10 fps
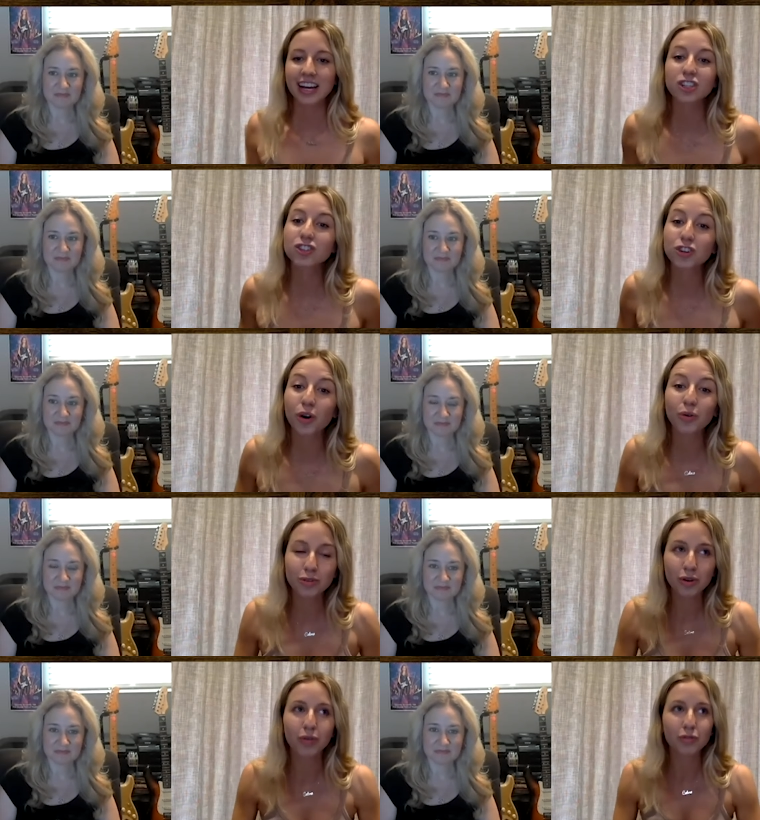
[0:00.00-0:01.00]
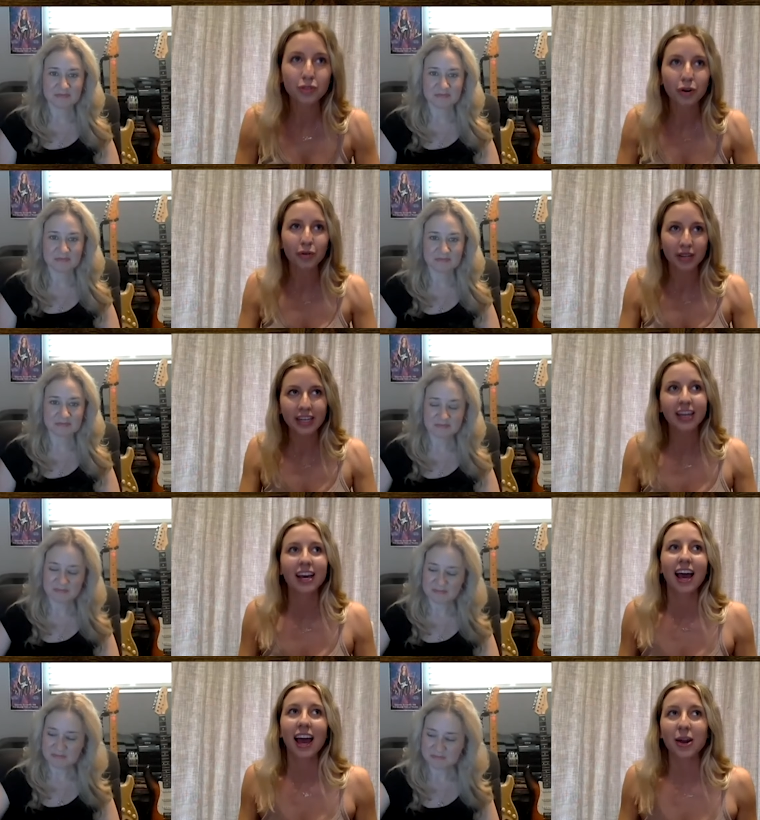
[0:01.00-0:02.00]
Speaker 1: it's so so so neat.
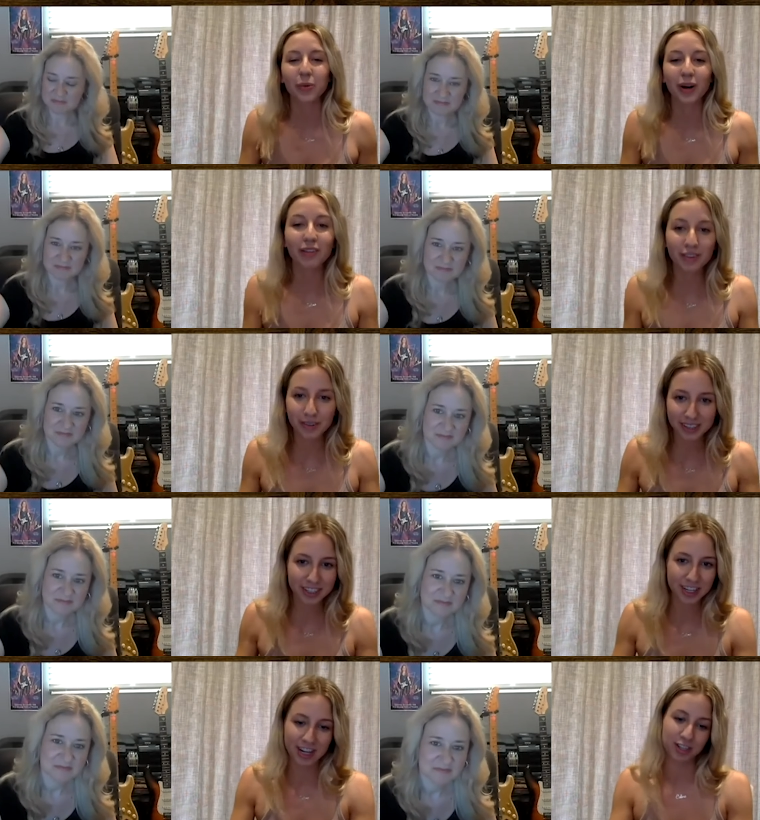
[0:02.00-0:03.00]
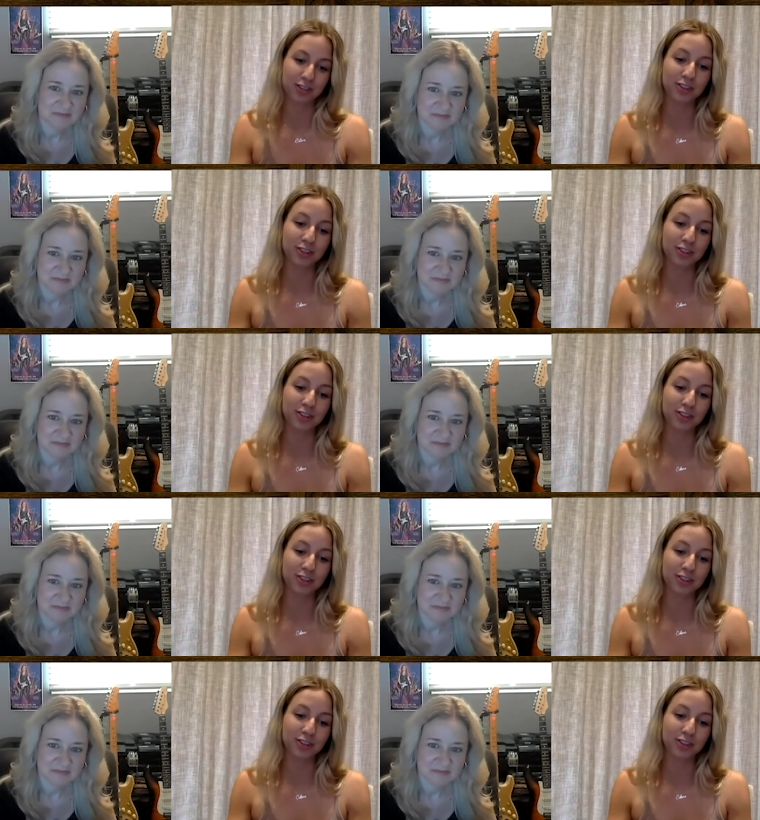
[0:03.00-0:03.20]
And whenever you get the chance, you